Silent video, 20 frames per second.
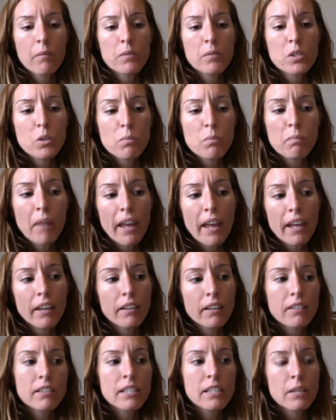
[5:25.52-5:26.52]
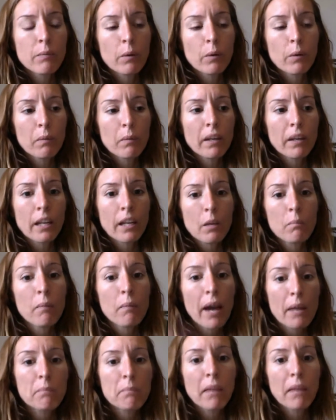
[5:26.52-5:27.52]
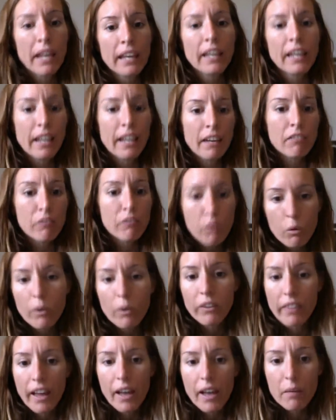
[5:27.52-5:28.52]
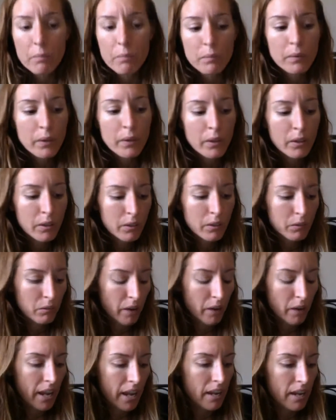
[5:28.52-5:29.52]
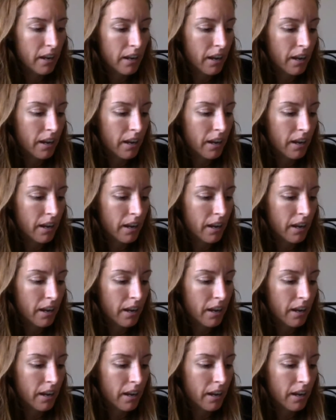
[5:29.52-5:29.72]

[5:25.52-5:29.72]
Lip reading: to make deeper meaning by making it for them, right?